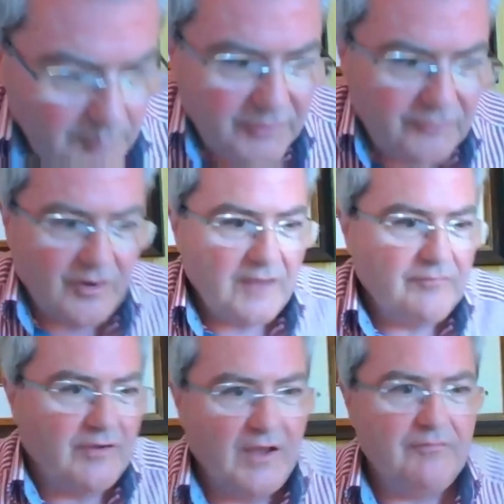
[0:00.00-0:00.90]

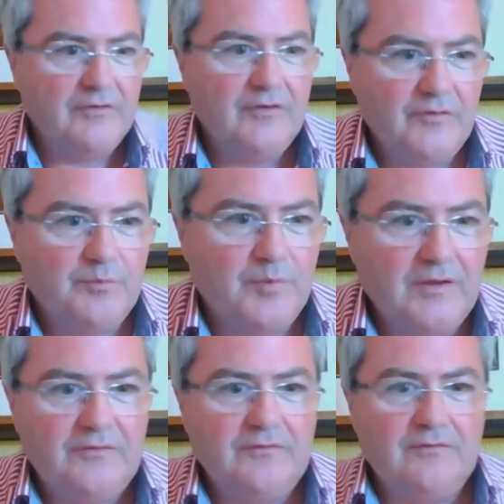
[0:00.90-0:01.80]
driving
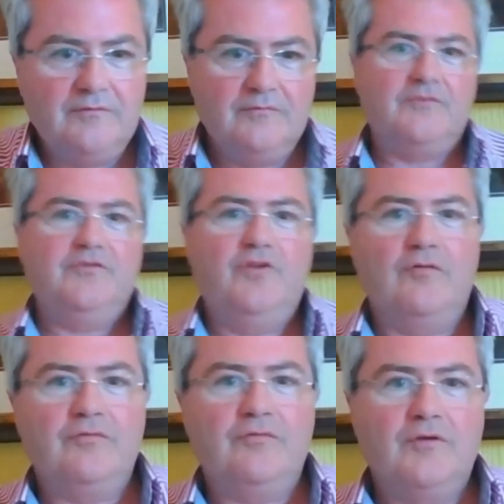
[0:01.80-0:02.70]
evidence-based
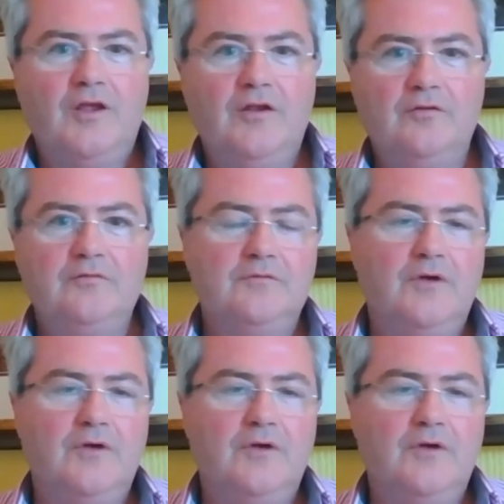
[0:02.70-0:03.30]
stuff, you know,